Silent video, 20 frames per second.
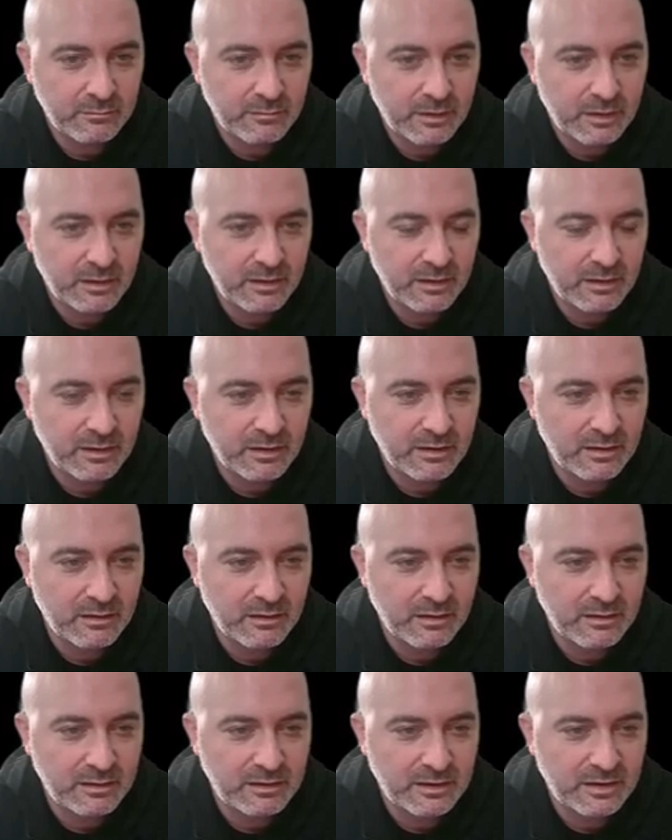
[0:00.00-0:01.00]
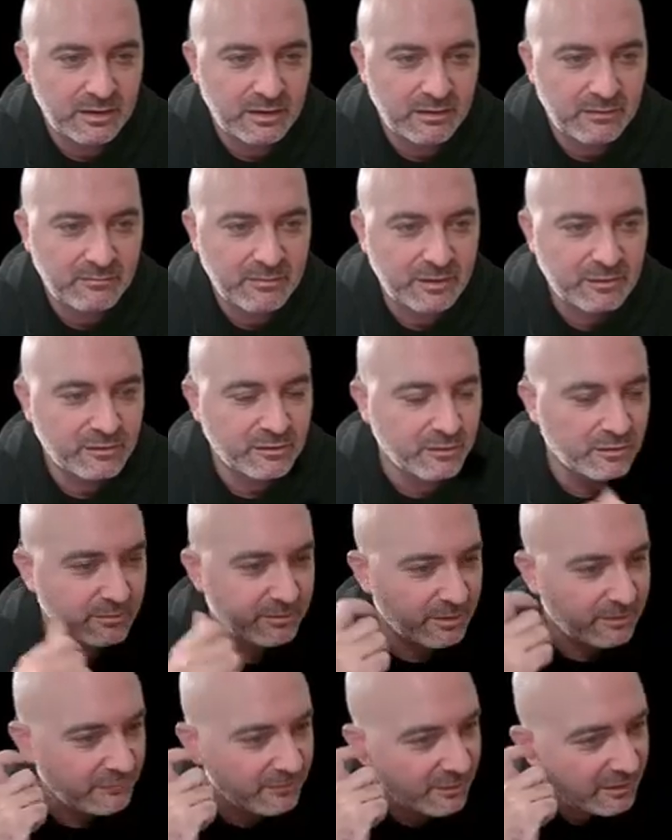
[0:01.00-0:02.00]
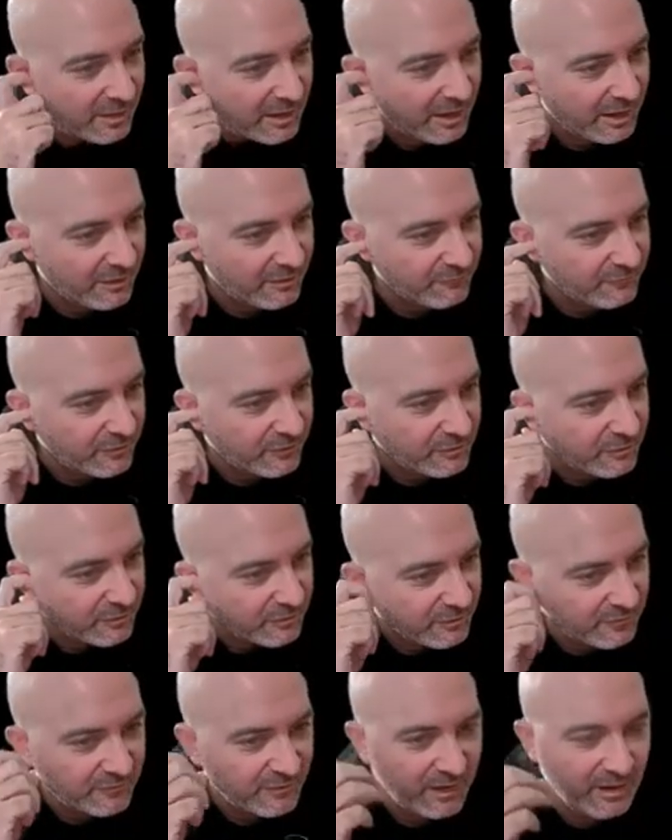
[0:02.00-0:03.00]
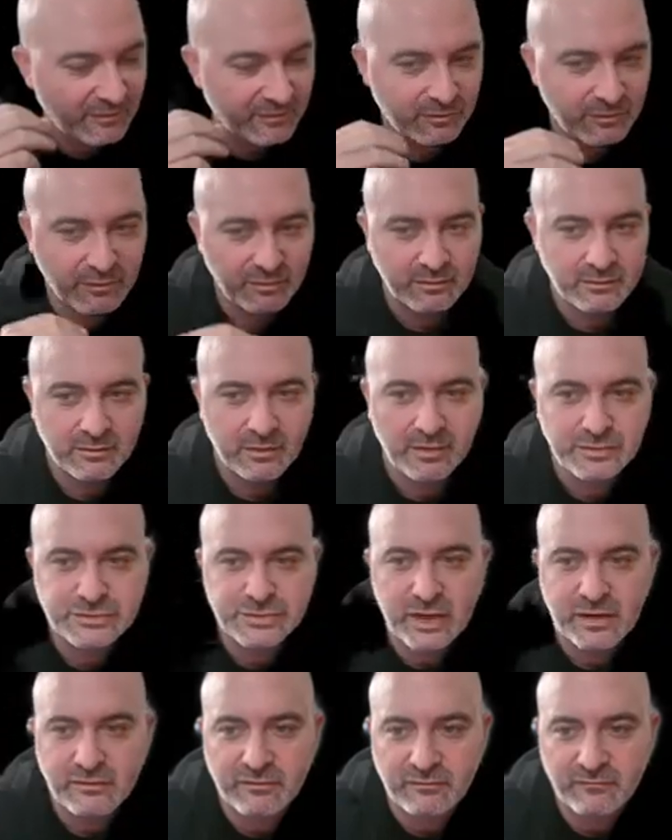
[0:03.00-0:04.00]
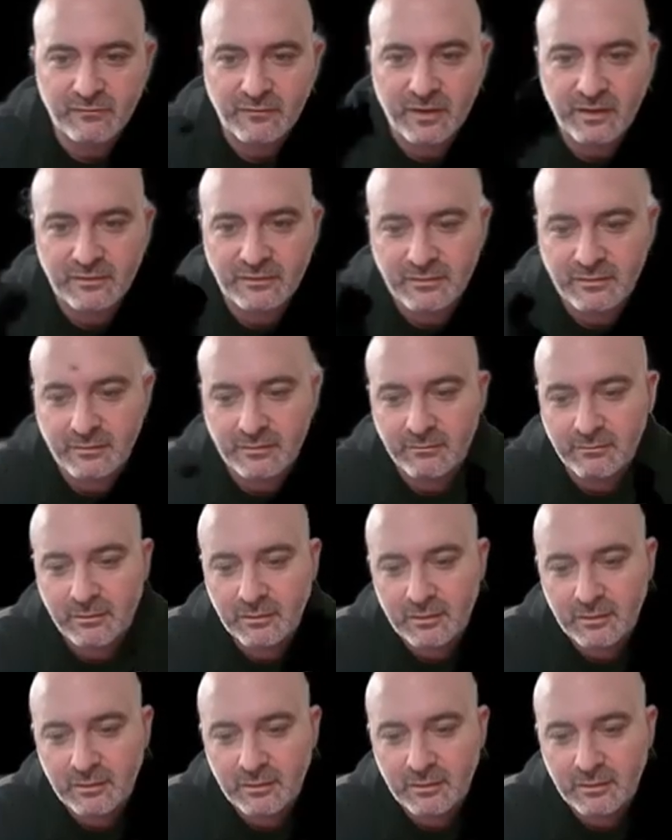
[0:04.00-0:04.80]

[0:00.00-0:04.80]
it makes a little bit of an out-of-distance attack there, and Andrasfi finds him.